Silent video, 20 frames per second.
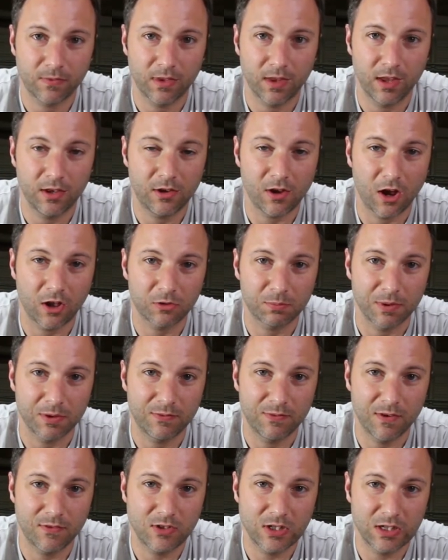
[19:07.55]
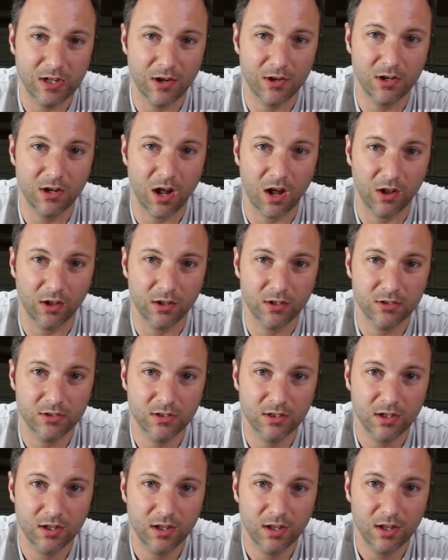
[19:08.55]
It cost me $1,500
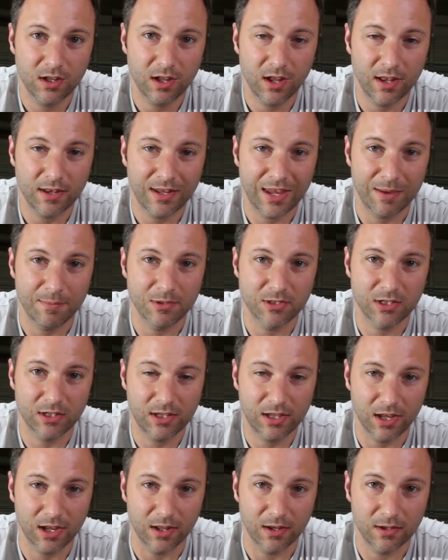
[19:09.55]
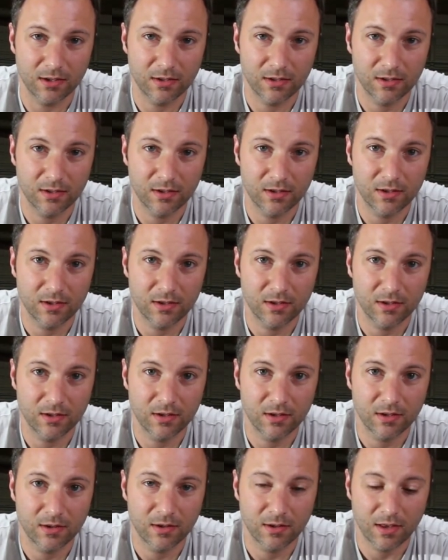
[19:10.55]
and came as a kit.
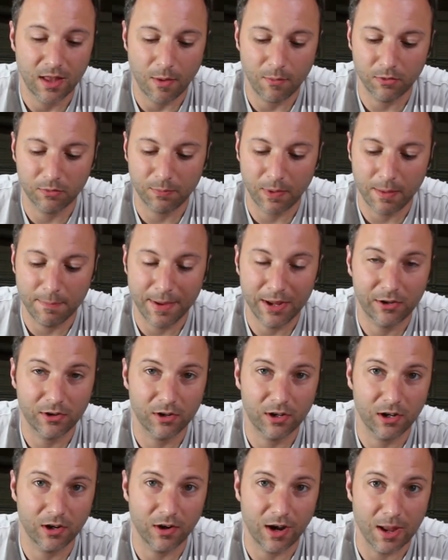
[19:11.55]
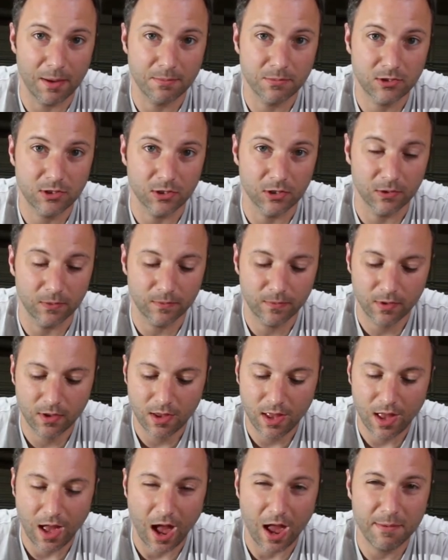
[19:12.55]
That was my MakerGear M2.
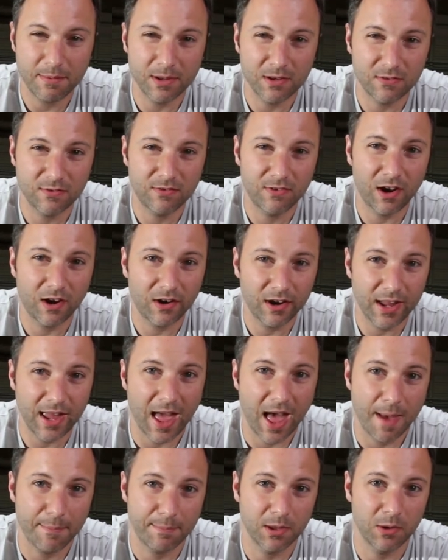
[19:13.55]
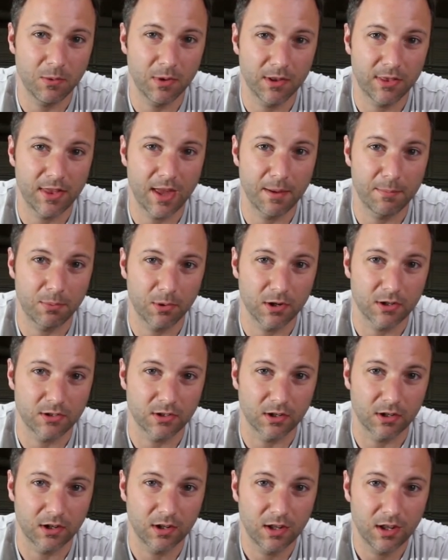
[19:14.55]
I've been very happy with that
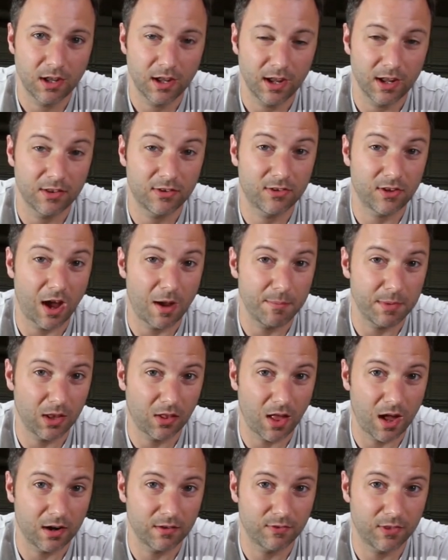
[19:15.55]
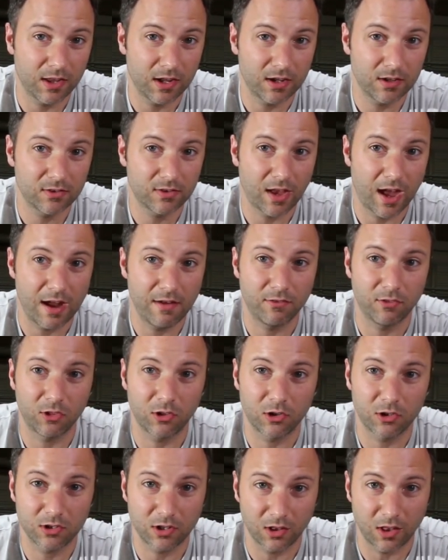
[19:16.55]
printer. It's taught me a lot of things. I've
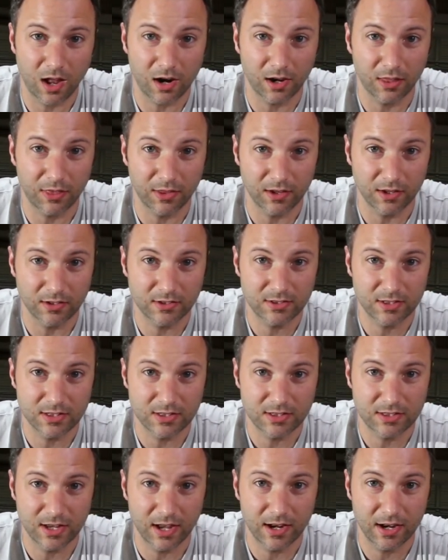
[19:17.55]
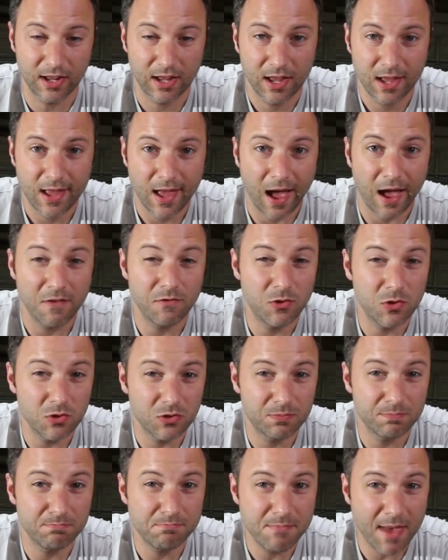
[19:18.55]
learned a lot of things since then. I've
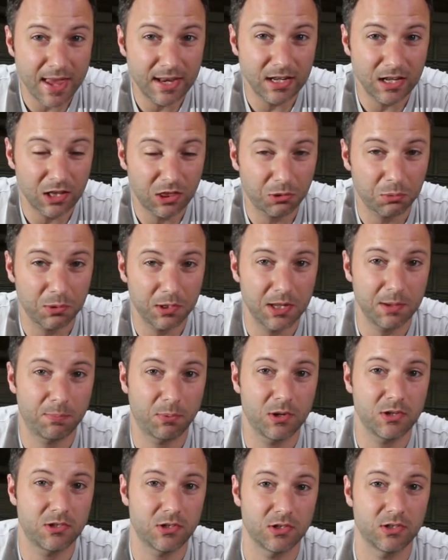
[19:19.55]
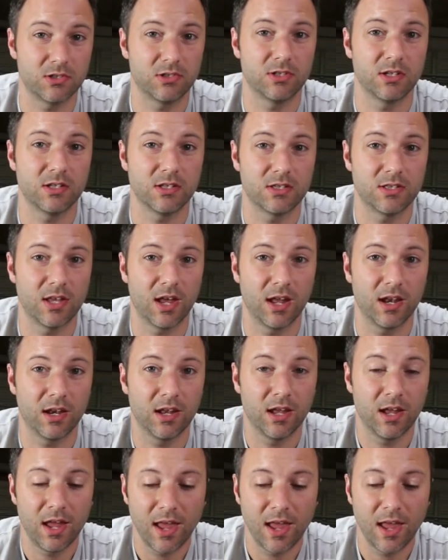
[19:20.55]
used many 3D printers since then.